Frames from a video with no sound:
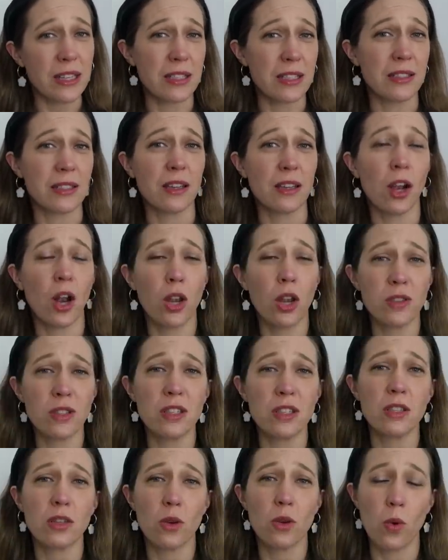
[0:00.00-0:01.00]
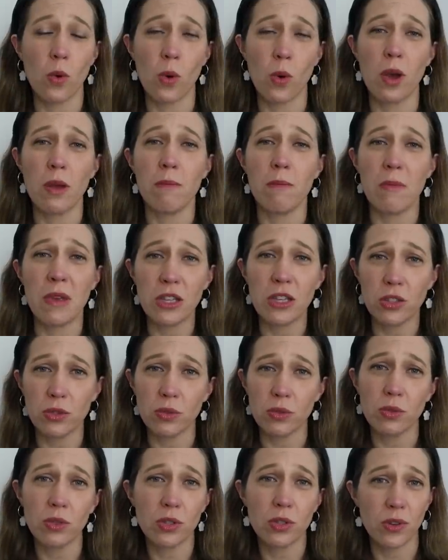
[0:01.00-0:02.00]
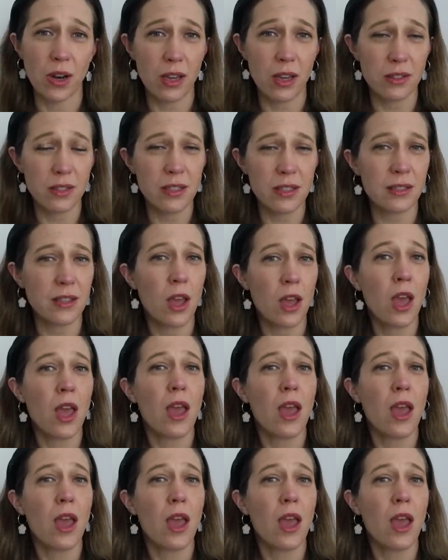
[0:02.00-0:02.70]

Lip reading: is the Closet Core Mitchell trousers.